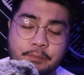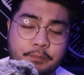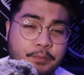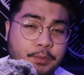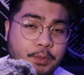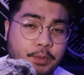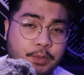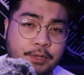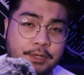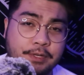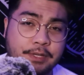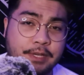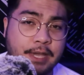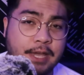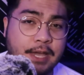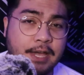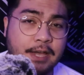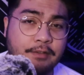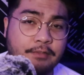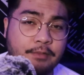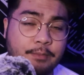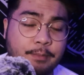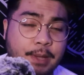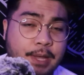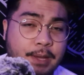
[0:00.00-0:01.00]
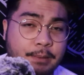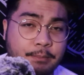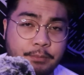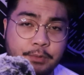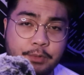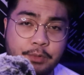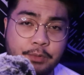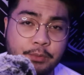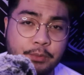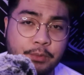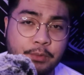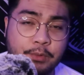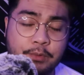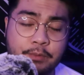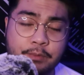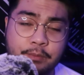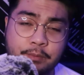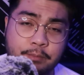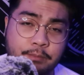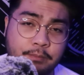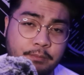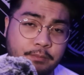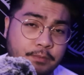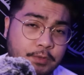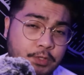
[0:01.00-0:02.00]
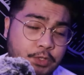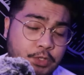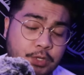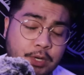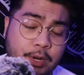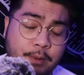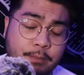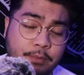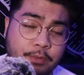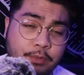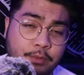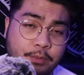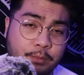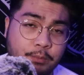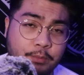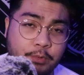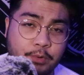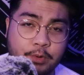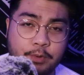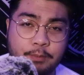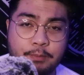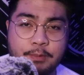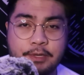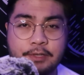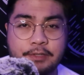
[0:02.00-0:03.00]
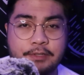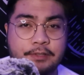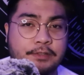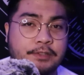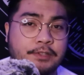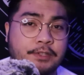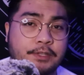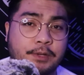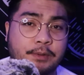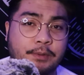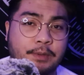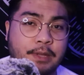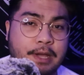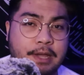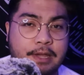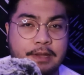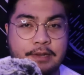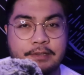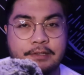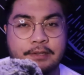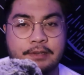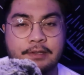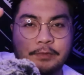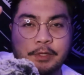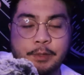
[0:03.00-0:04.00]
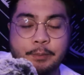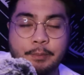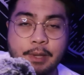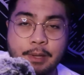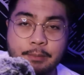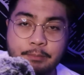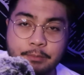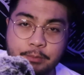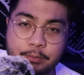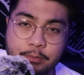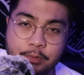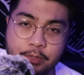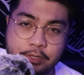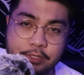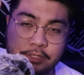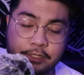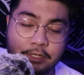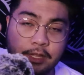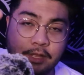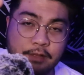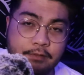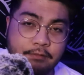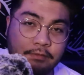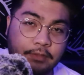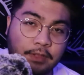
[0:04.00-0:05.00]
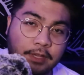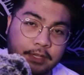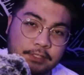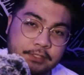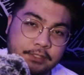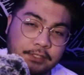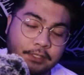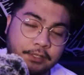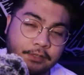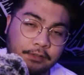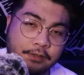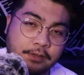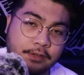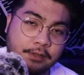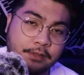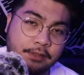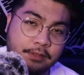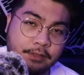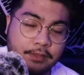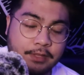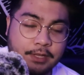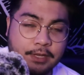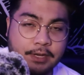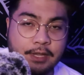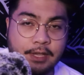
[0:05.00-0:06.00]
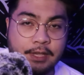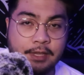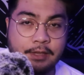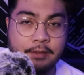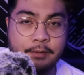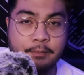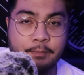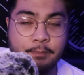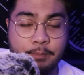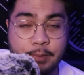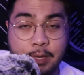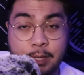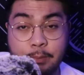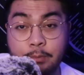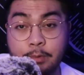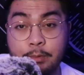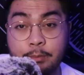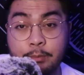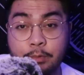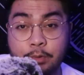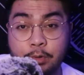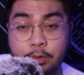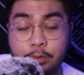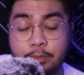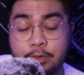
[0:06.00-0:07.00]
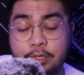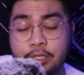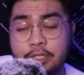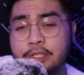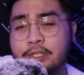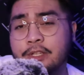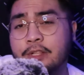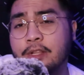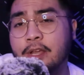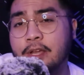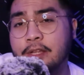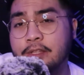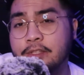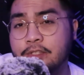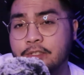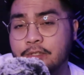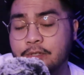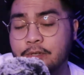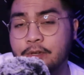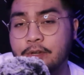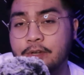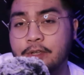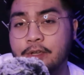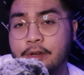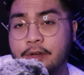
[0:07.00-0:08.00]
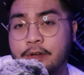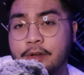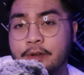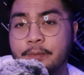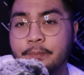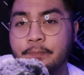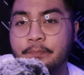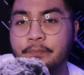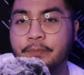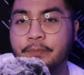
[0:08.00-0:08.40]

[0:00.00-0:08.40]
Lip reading: board to have, a bamboo drop through board because it's so light. A bamboo board is a lot flexier than a maple board, which is a lot sturdier.